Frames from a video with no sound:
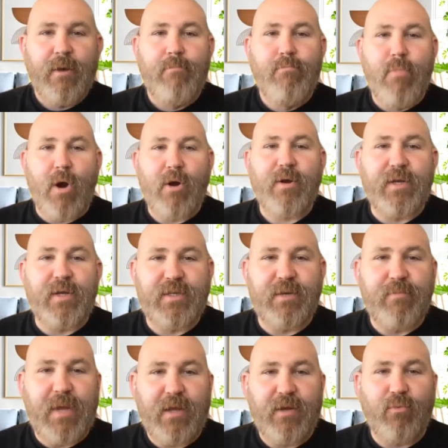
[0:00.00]
market
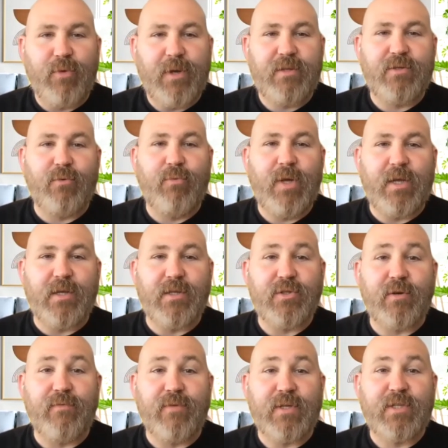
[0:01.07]
demand week to week and sort of